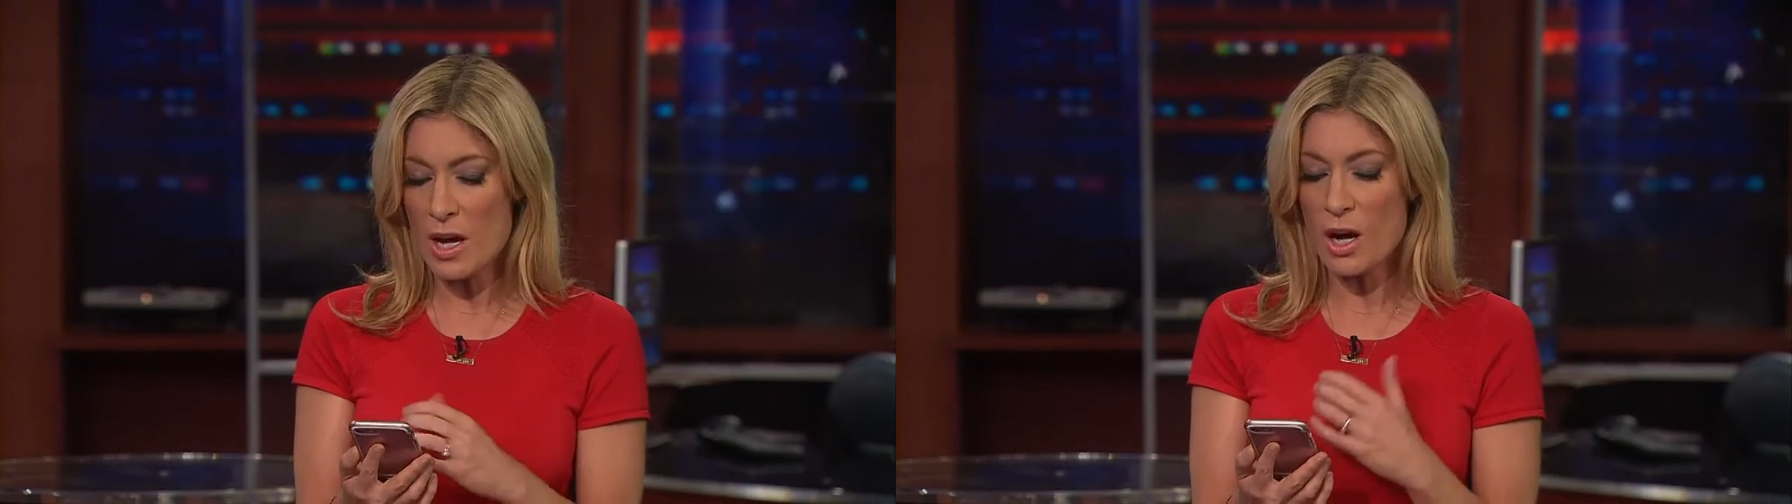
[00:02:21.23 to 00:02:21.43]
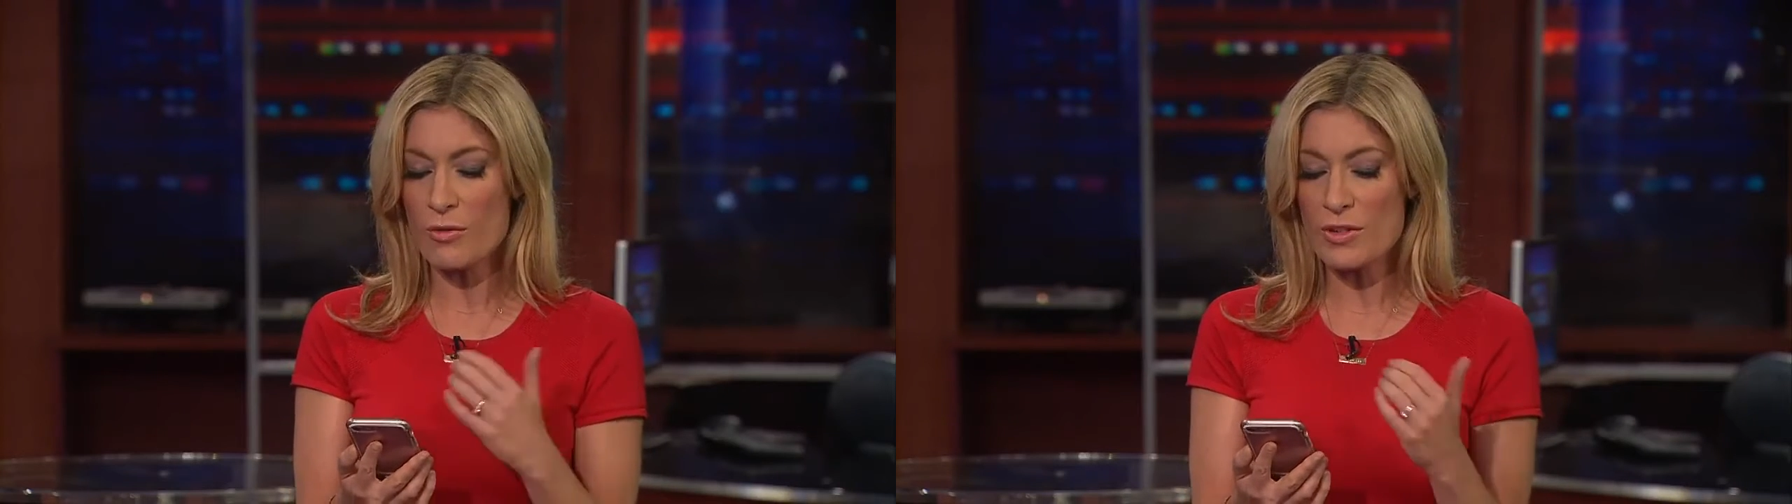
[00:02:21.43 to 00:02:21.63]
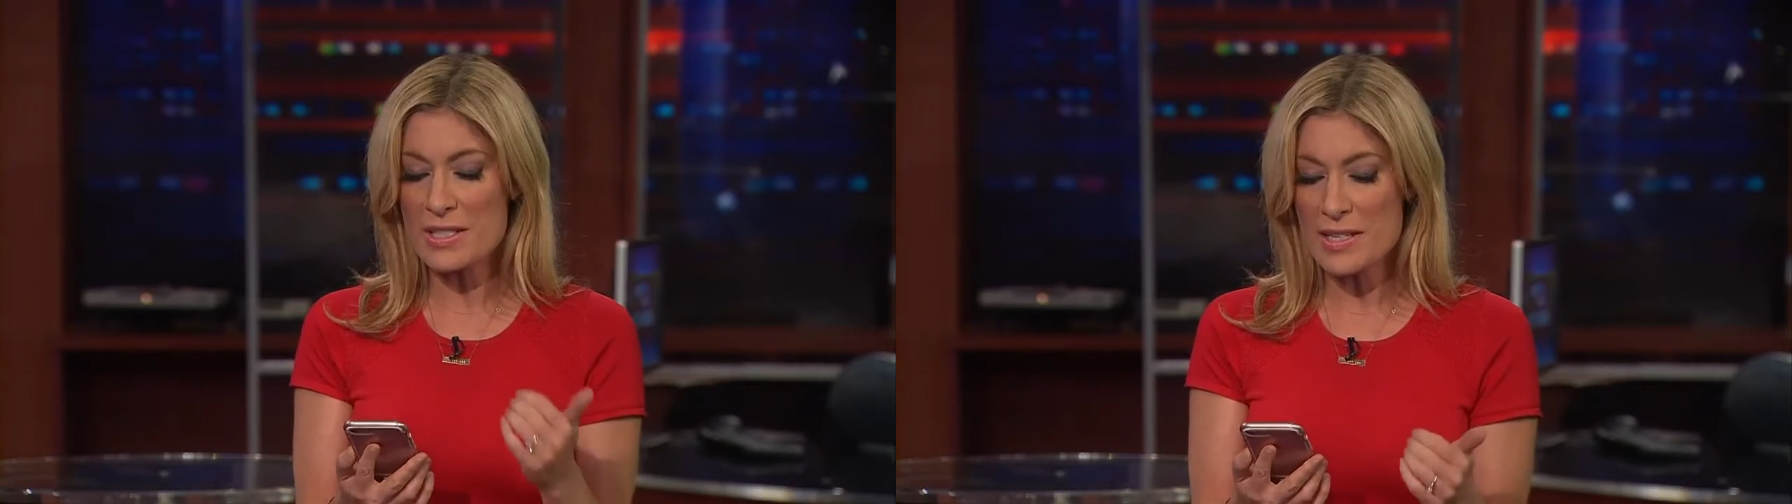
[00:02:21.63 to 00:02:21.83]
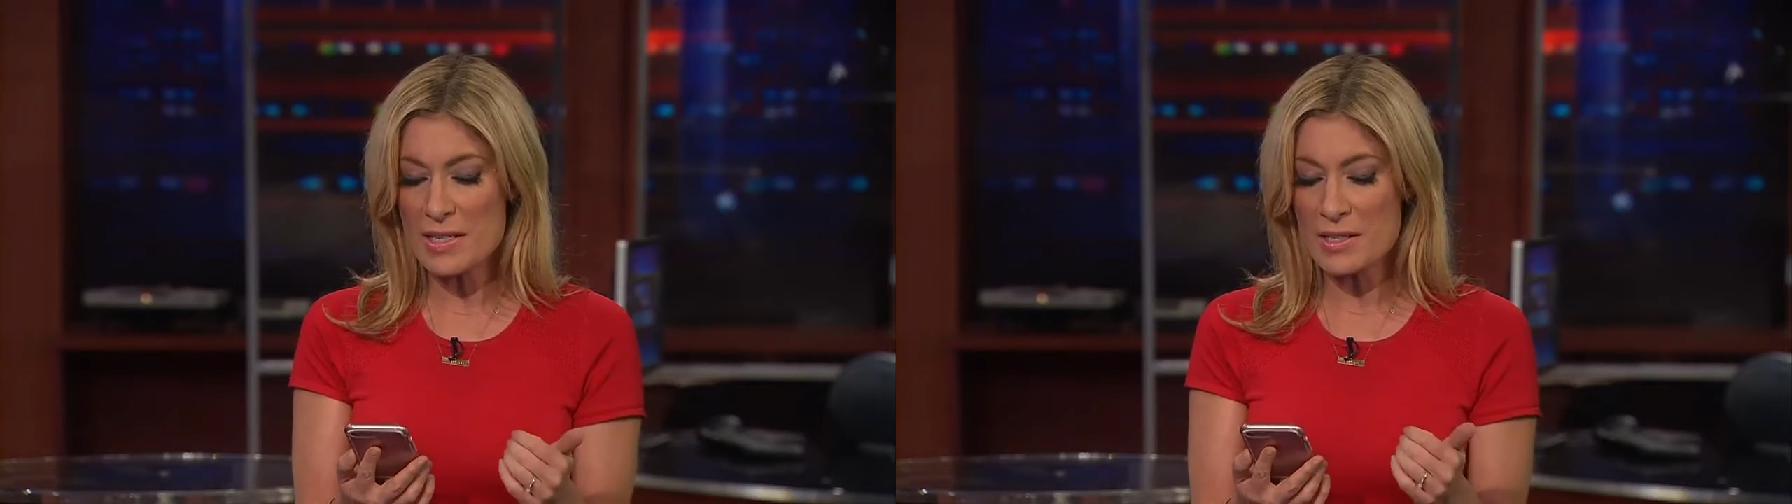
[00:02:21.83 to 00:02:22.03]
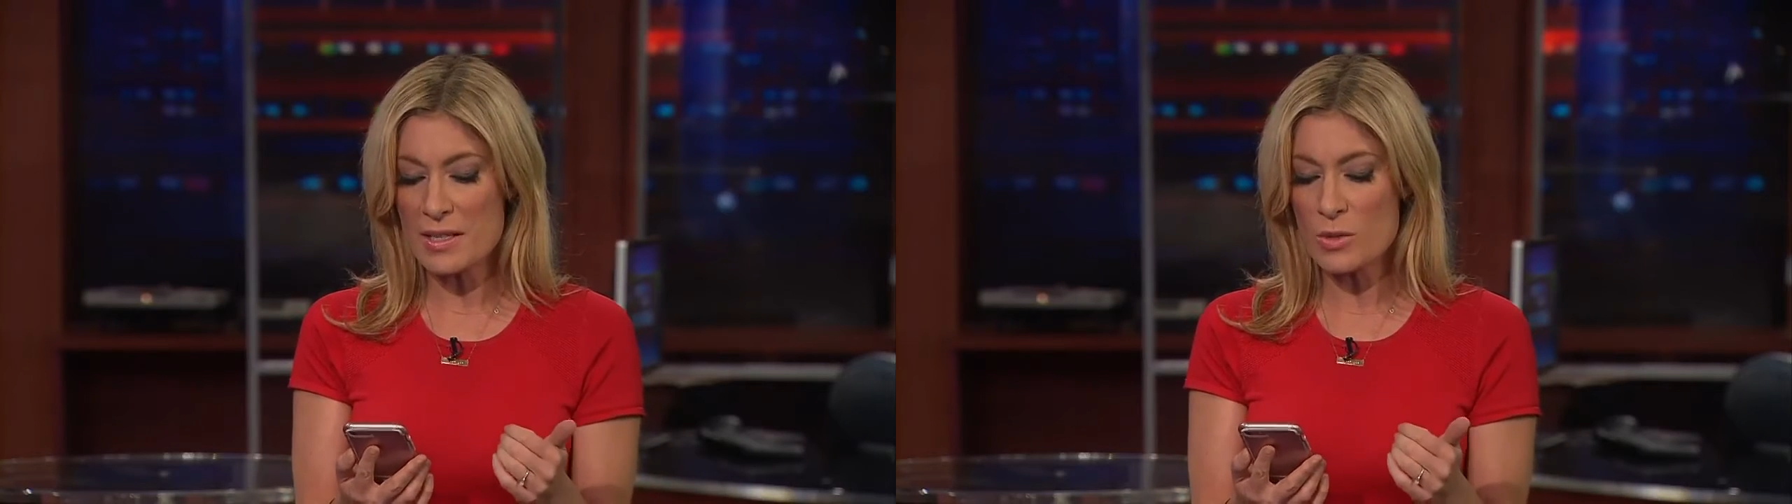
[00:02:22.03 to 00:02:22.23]
of
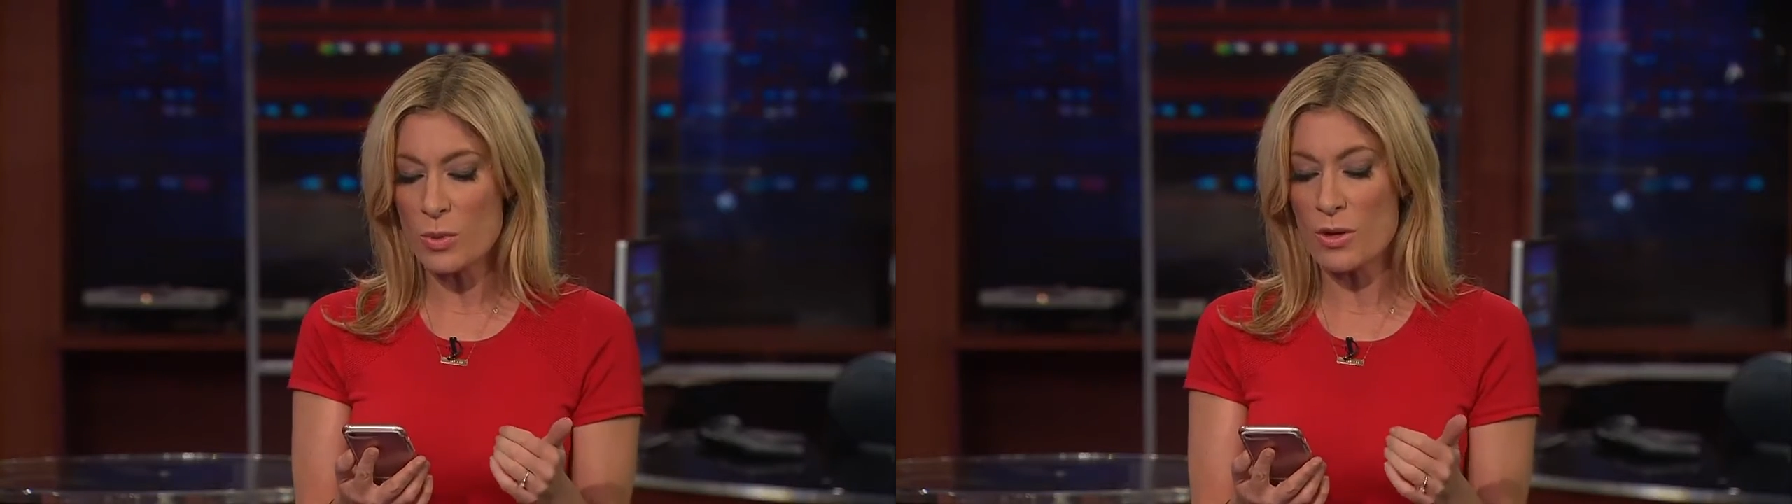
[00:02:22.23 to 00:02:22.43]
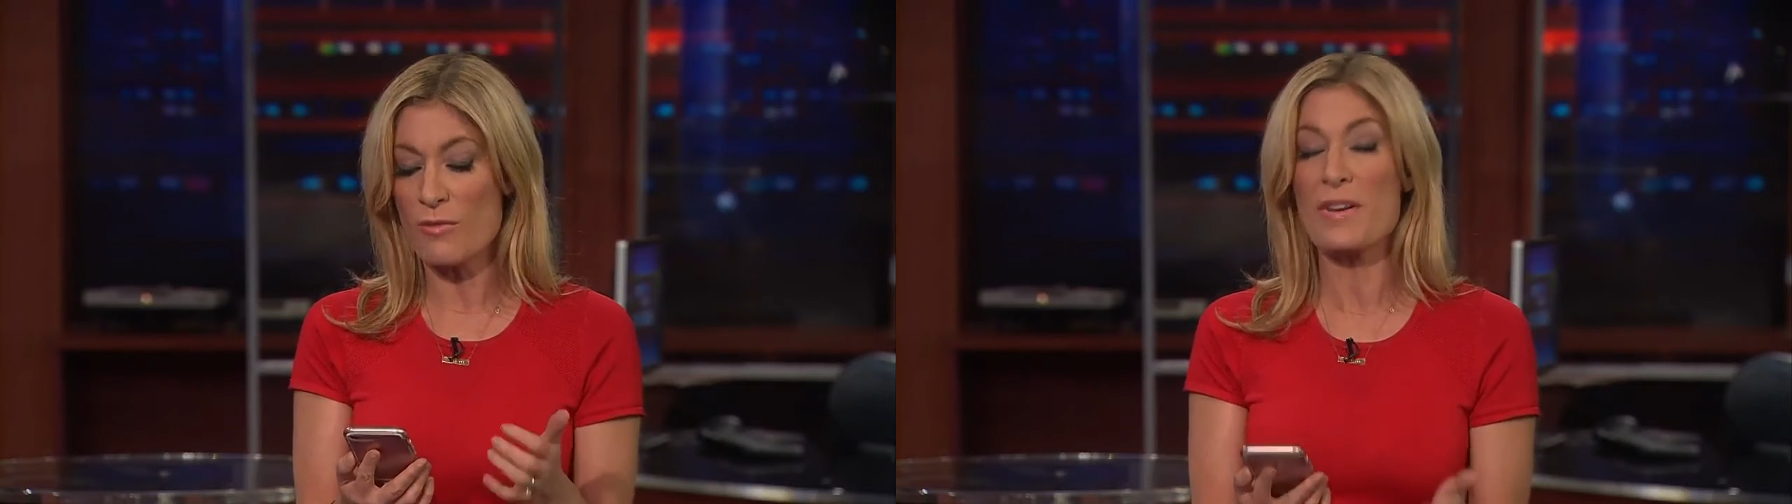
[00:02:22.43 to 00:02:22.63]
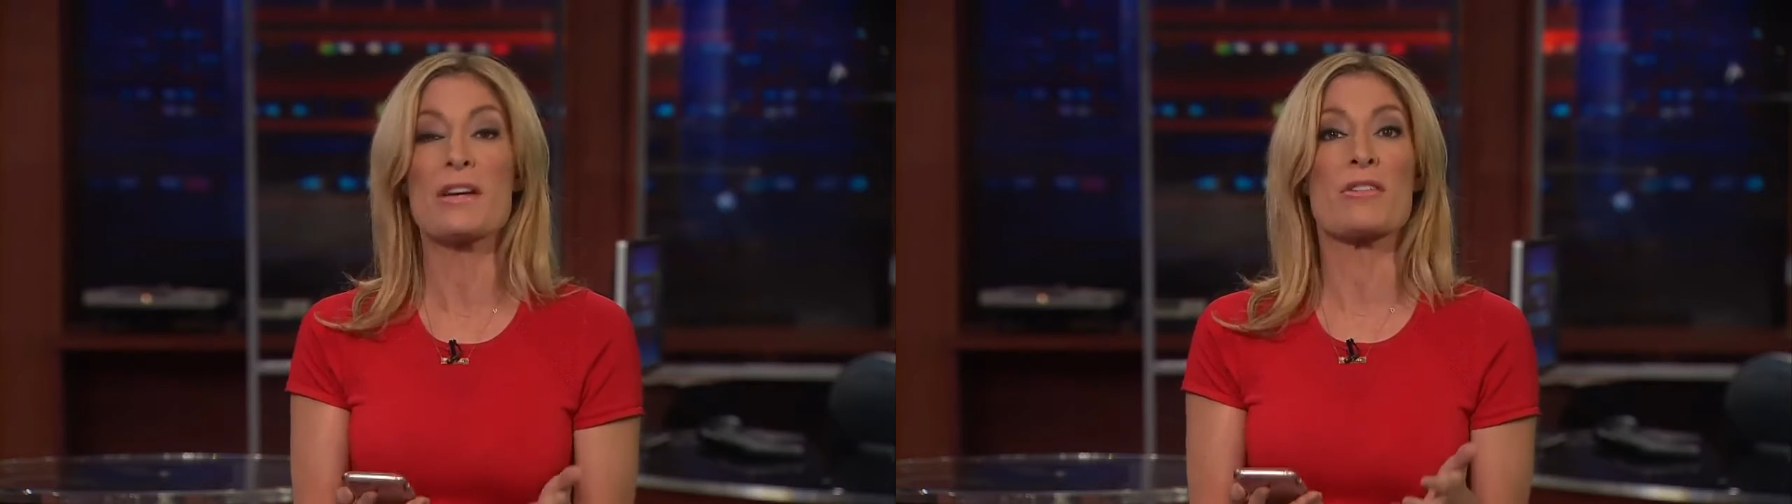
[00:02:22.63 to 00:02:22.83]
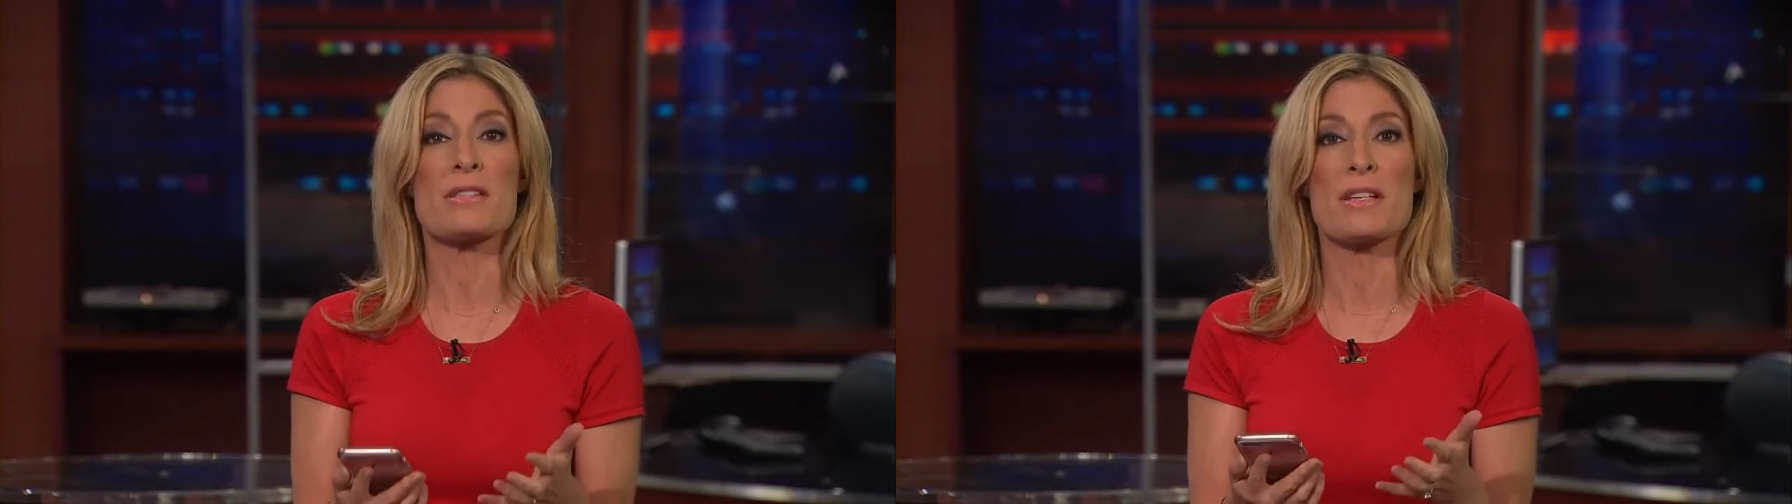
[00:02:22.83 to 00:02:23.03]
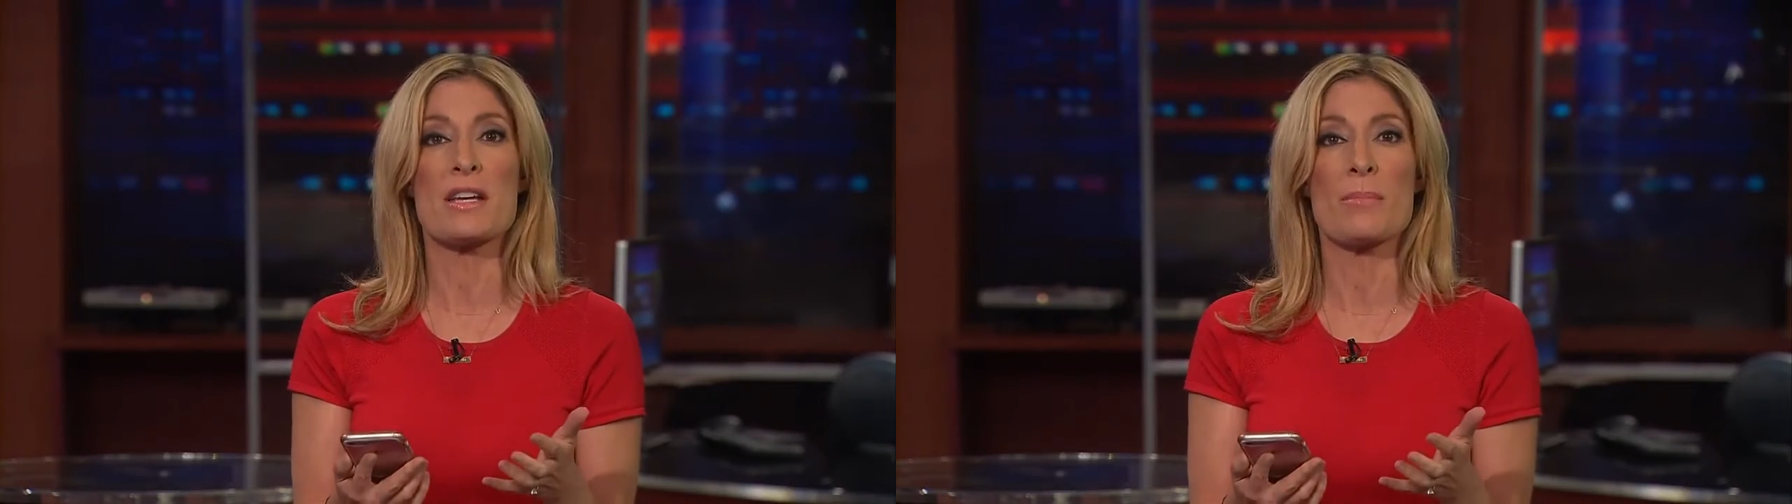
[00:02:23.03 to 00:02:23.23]
resistance were
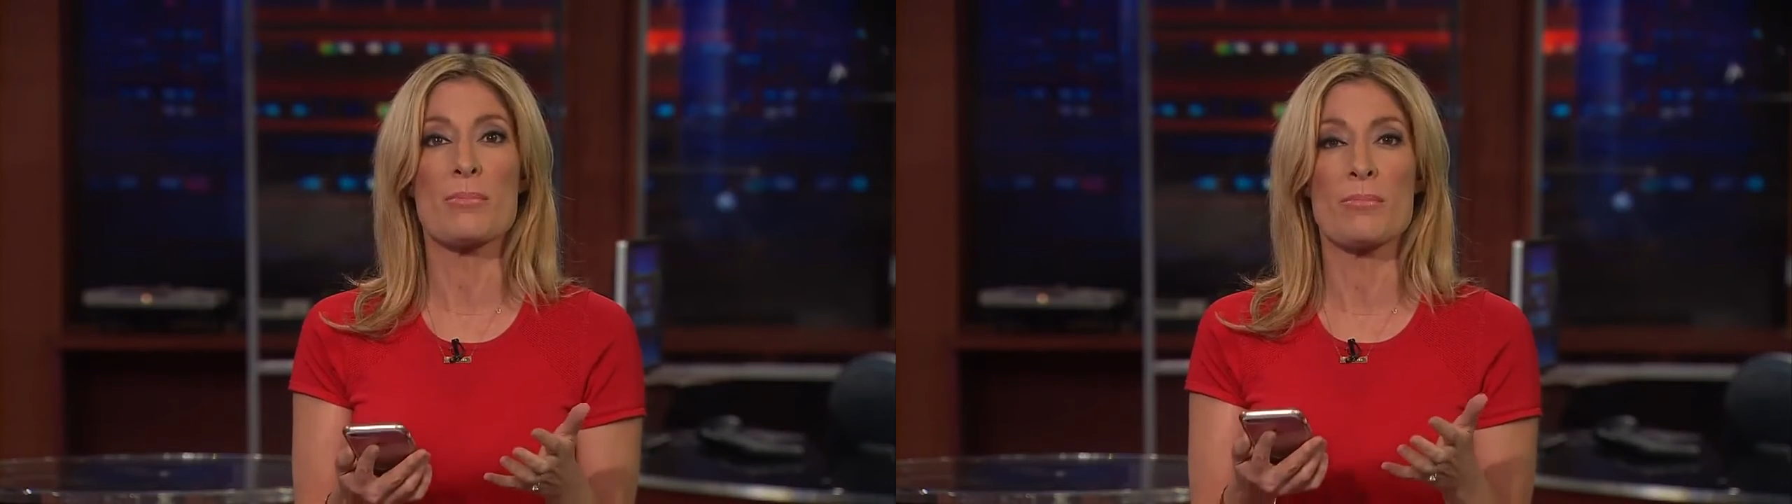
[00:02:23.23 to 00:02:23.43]
vigorously